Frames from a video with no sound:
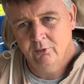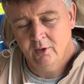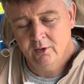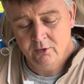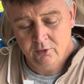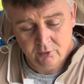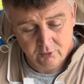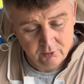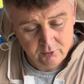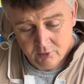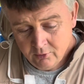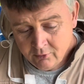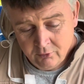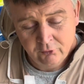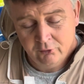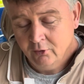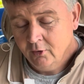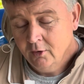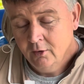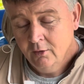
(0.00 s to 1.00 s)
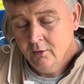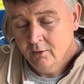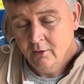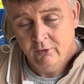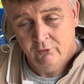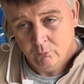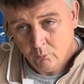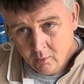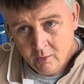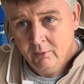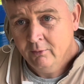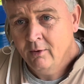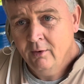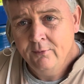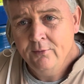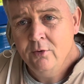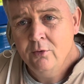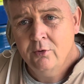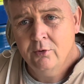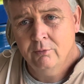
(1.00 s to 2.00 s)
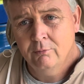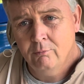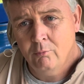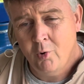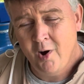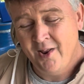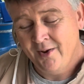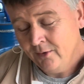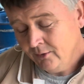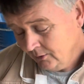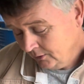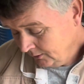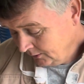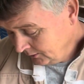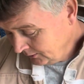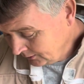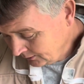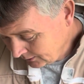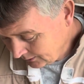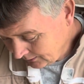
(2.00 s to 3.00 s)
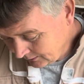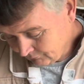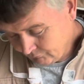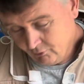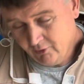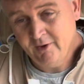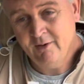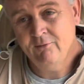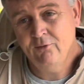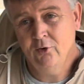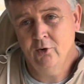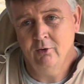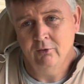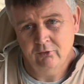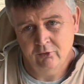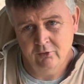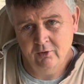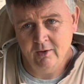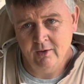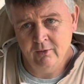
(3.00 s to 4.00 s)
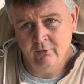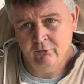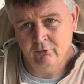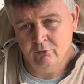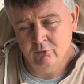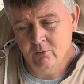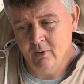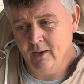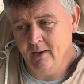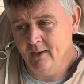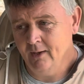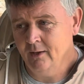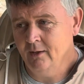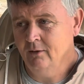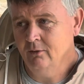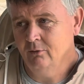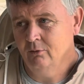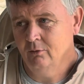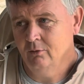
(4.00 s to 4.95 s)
And you can use, it's well known, you can run a running virgin into a